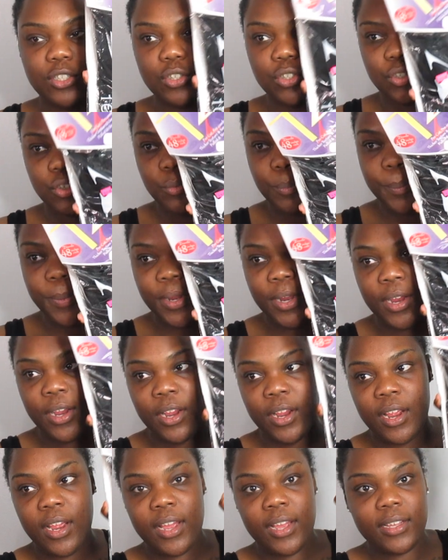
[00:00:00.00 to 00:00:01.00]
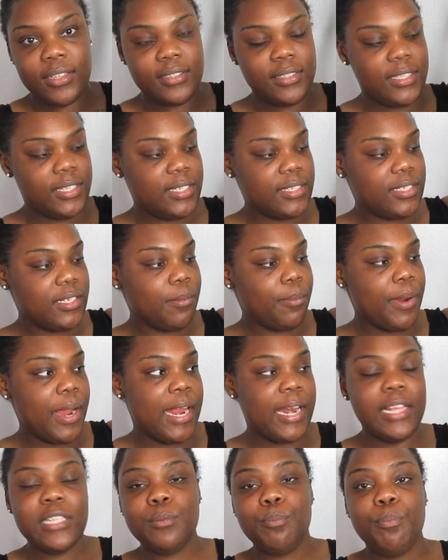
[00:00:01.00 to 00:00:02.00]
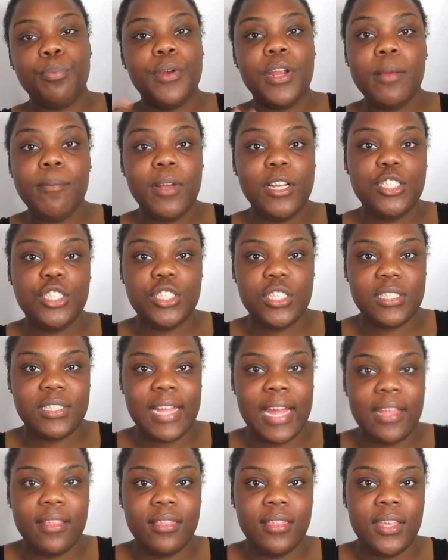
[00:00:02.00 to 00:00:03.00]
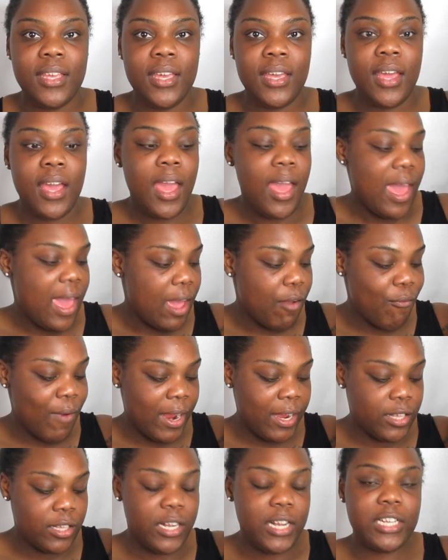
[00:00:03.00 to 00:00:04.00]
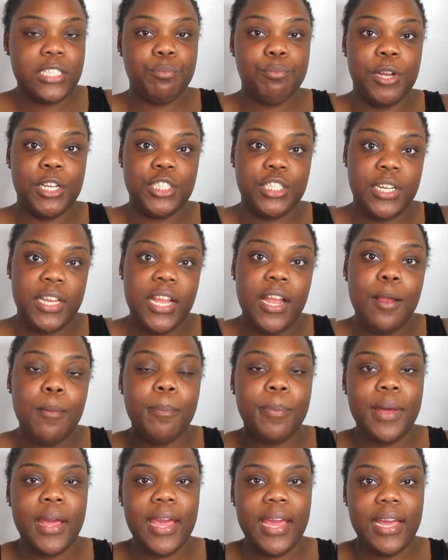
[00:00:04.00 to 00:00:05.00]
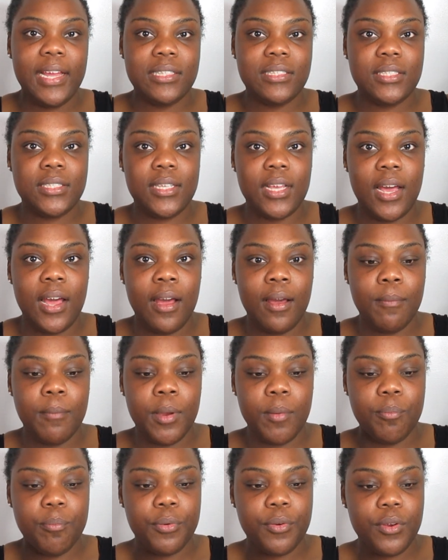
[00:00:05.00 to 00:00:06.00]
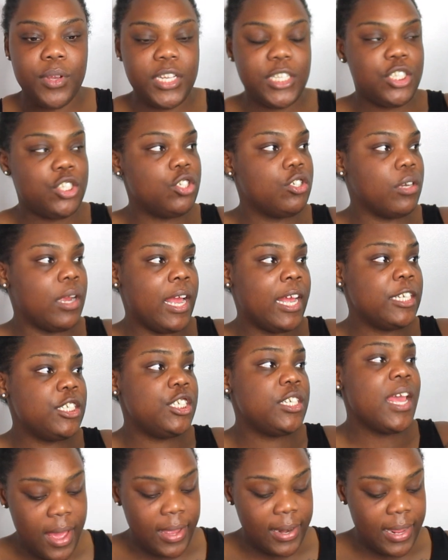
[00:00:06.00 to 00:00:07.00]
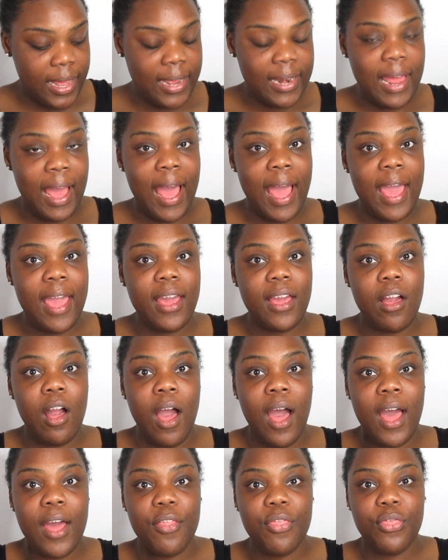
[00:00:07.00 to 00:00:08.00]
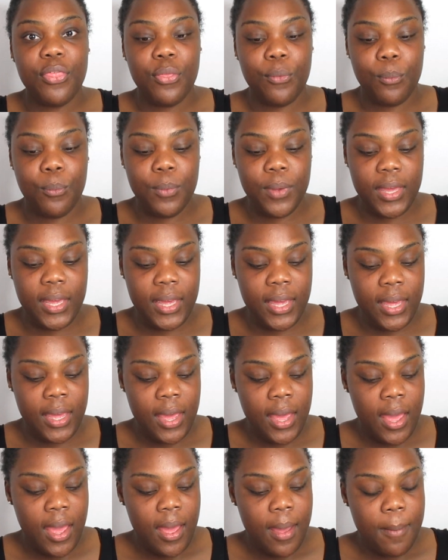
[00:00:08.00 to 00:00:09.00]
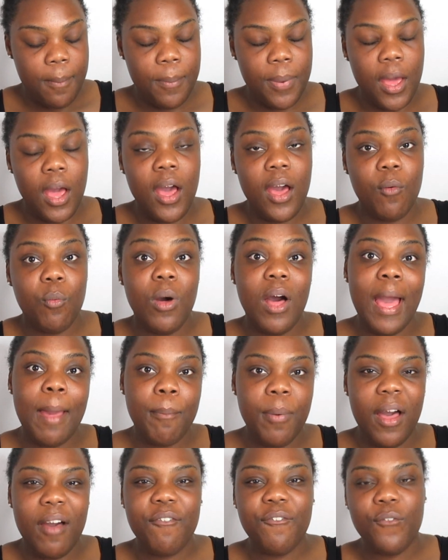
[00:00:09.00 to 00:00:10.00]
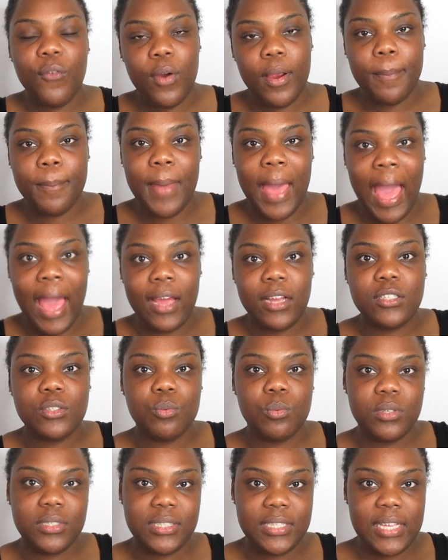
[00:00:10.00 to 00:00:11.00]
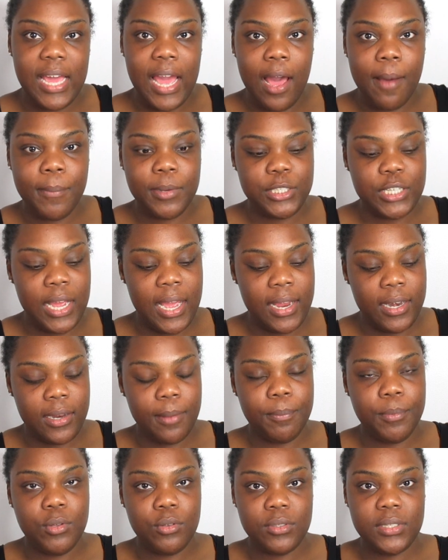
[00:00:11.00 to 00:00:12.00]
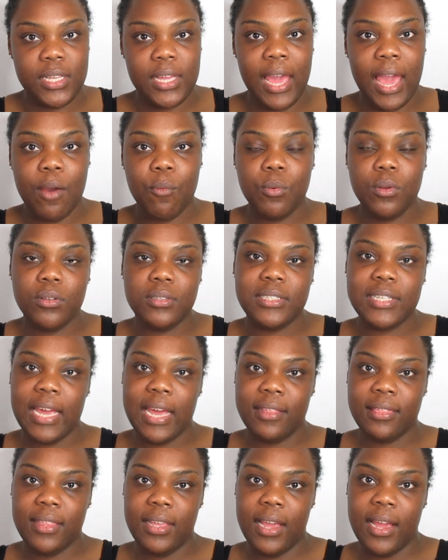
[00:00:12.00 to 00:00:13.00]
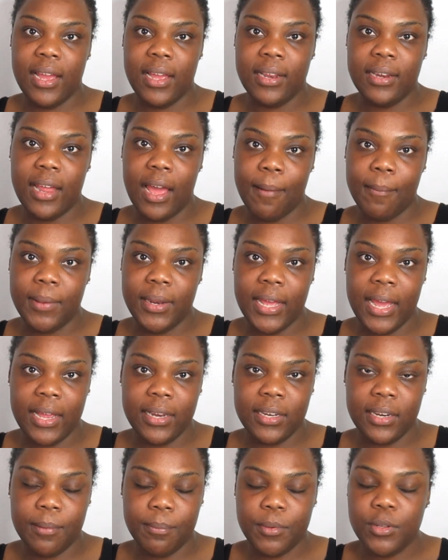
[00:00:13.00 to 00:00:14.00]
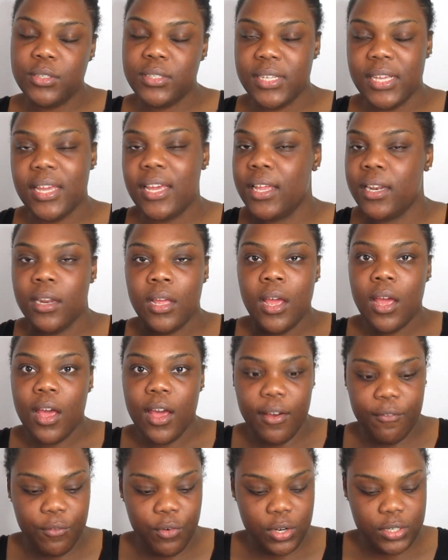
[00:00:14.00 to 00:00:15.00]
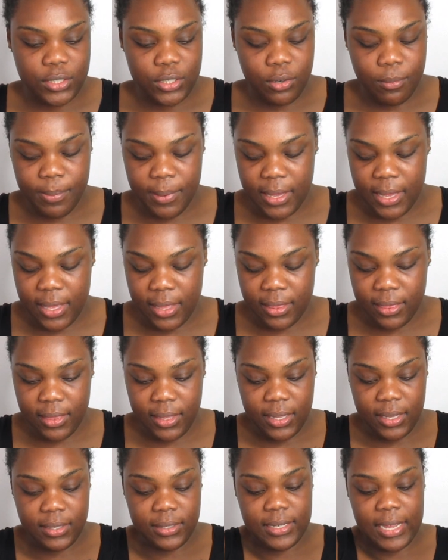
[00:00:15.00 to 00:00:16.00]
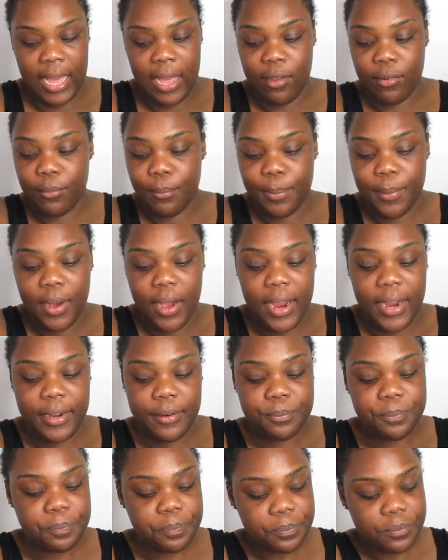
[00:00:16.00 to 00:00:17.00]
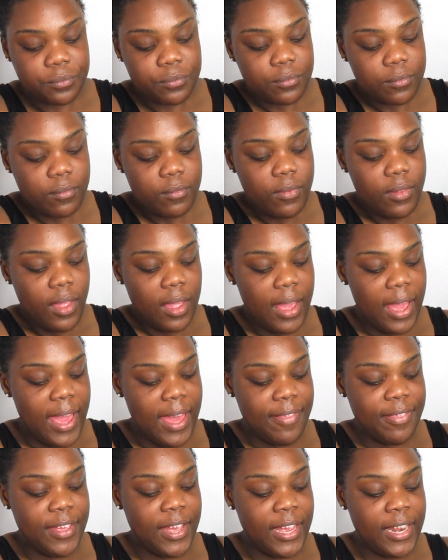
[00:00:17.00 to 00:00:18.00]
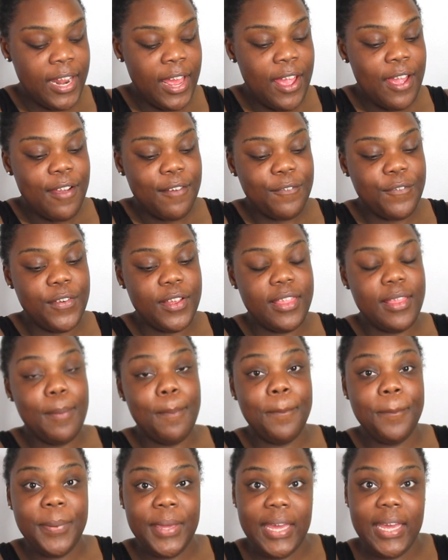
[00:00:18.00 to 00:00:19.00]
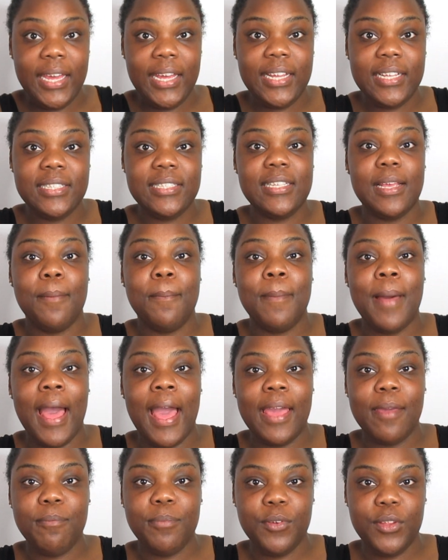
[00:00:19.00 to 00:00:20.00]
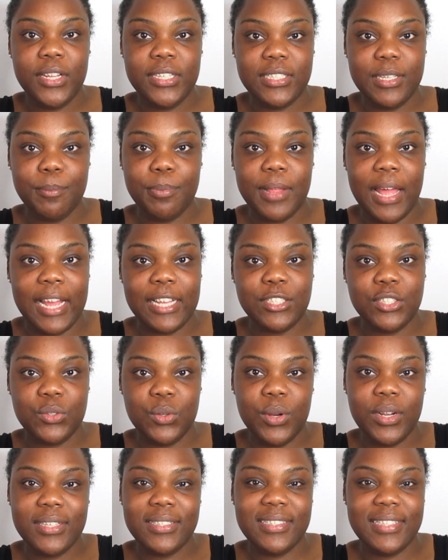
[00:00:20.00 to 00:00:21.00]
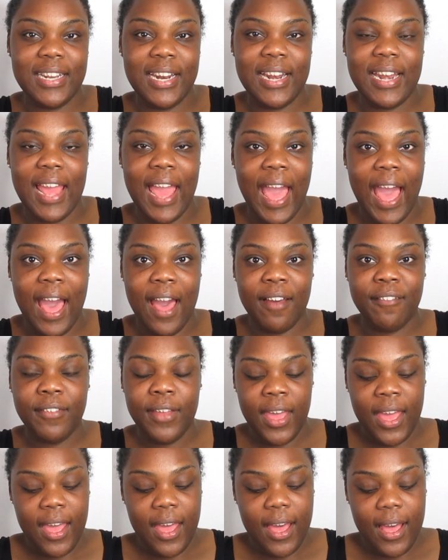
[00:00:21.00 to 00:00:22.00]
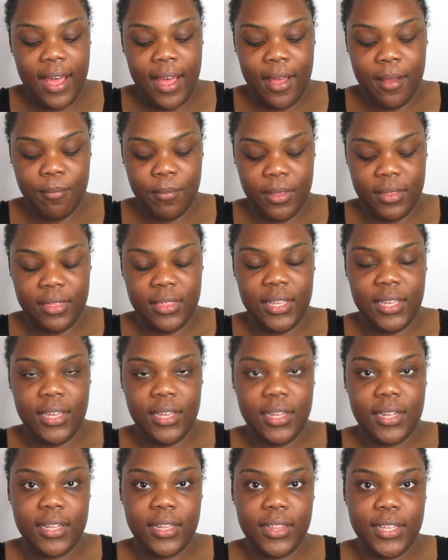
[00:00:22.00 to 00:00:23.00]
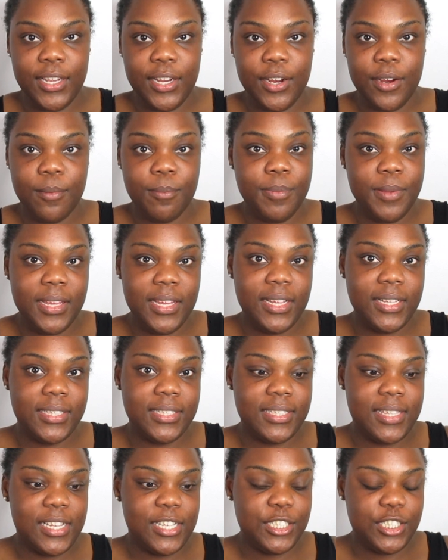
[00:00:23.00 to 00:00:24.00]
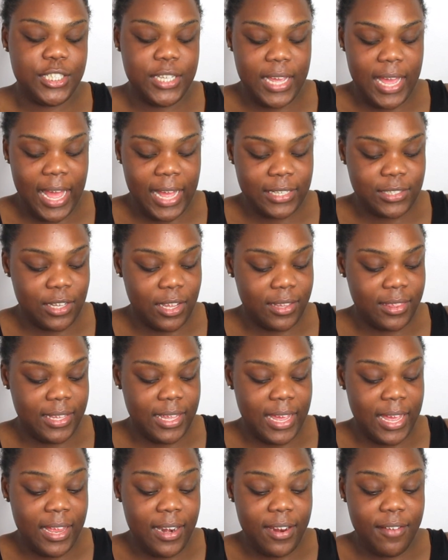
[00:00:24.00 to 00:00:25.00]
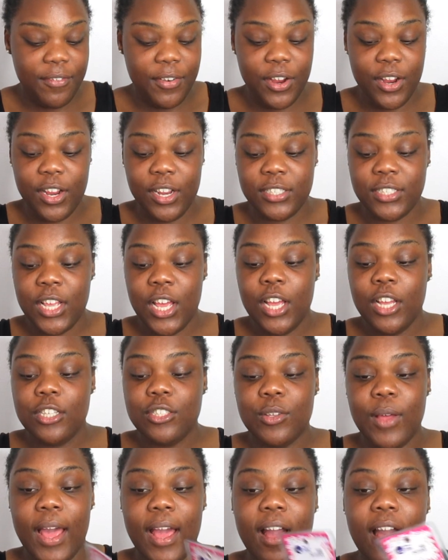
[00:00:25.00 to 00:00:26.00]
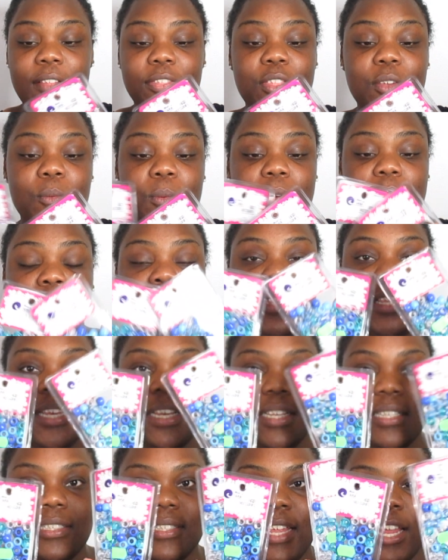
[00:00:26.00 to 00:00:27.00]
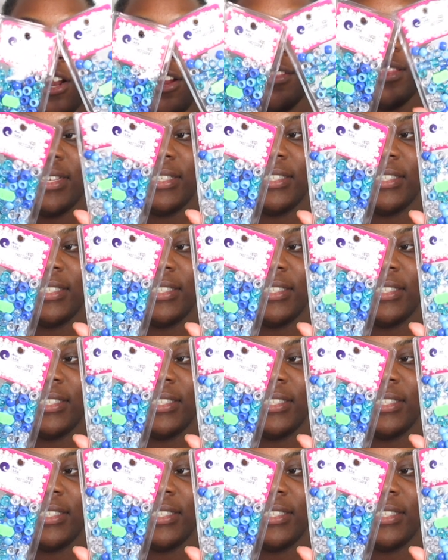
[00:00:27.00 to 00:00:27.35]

super teasy braid. It's pretty much just like the regular expression hair, but it's pre-stretched. And I got I bought 4 packs. We'll see how much I end up using. I will say at the end how many I ended up using, and of course it'll be in the down bar. And then for the beads, my beauty supply store didn't have the clear beads that she has on the end of hers. So I got these that are the